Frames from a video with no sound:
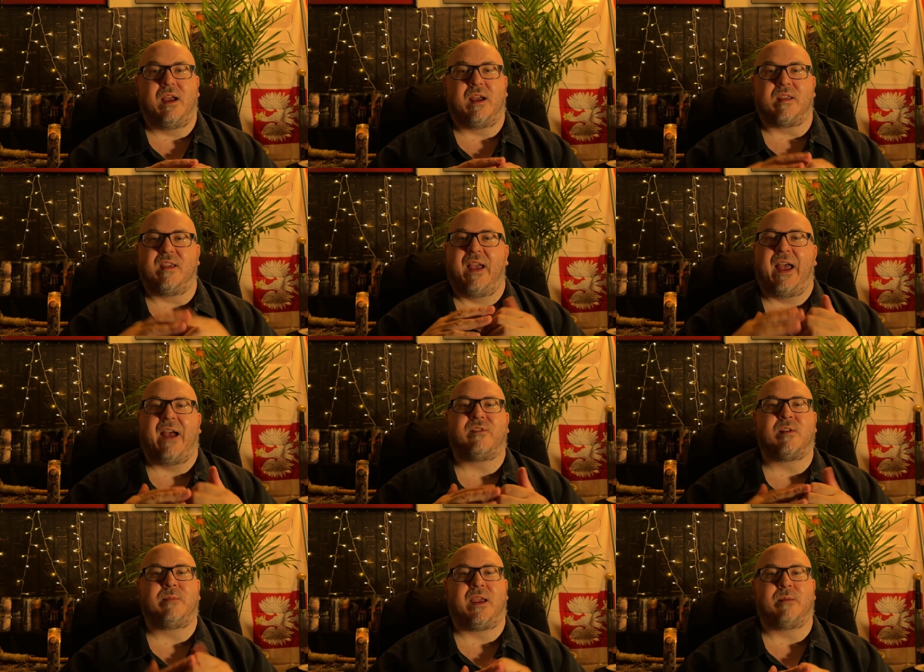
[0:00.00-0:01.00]
You have
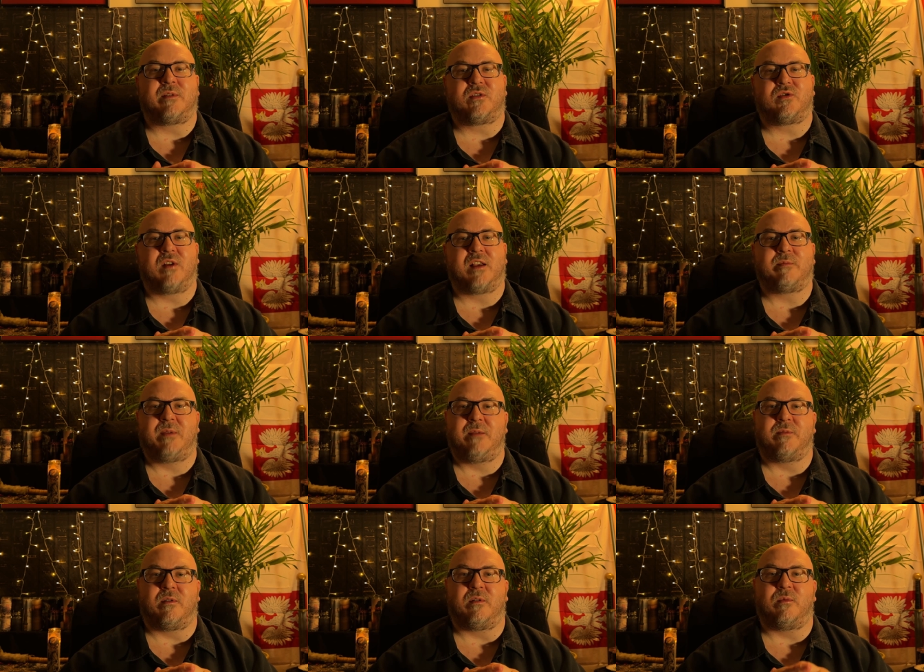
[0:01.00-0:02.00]
to be able to trust
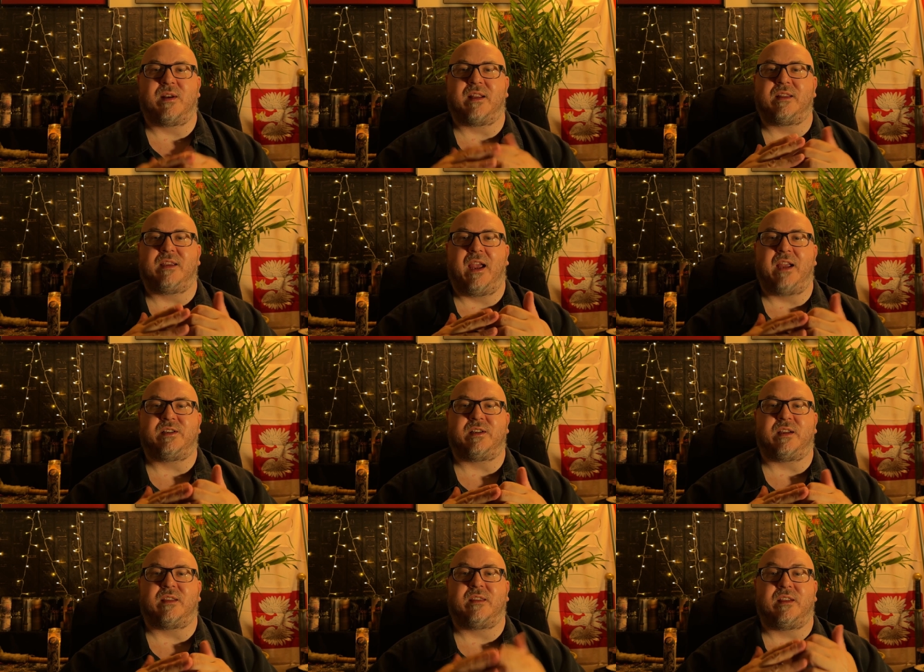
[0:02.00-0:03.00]
people when engaging
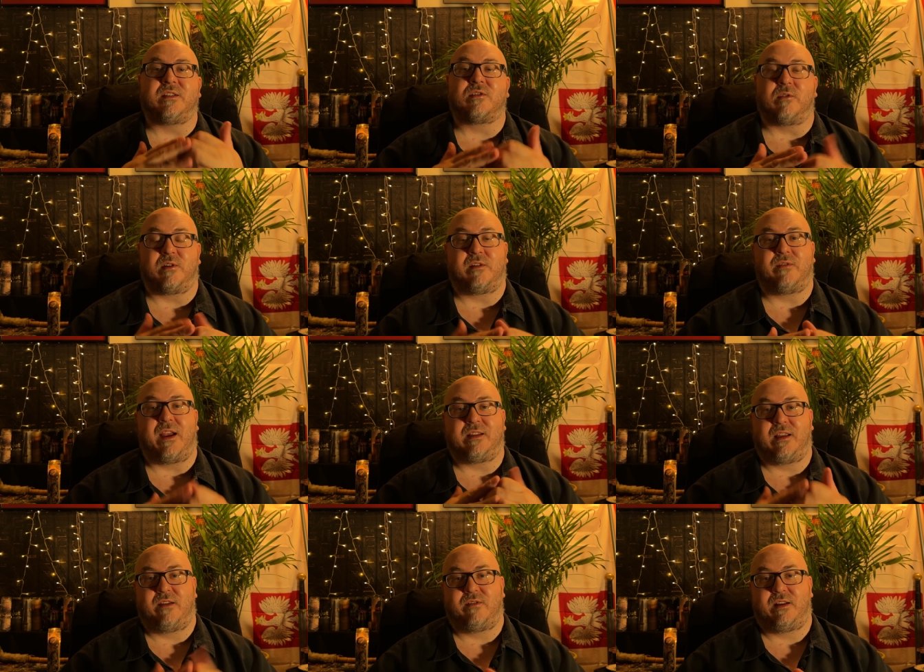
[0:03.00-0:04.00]
in these sorts of
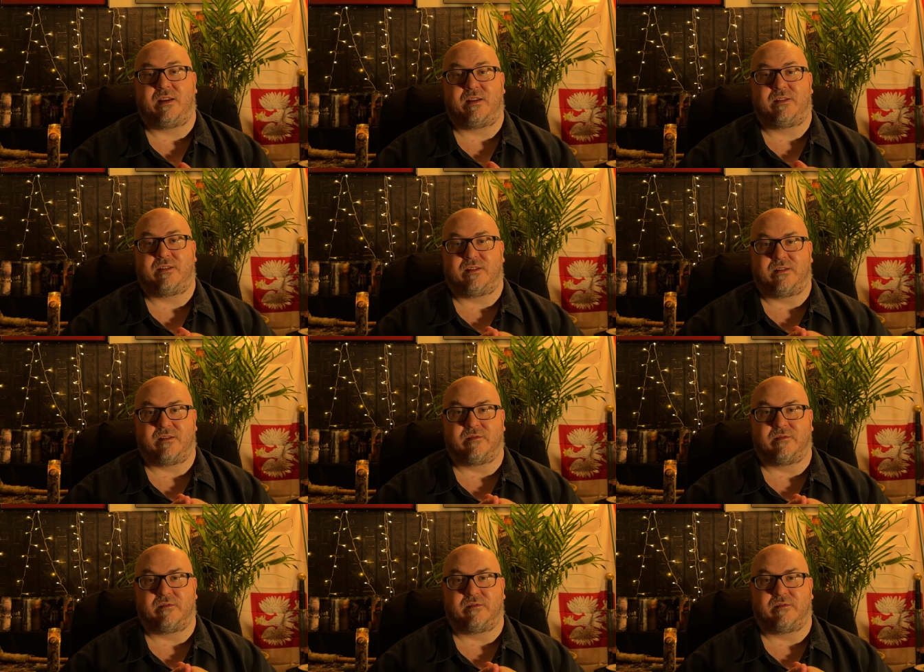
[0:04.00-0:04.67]
activities.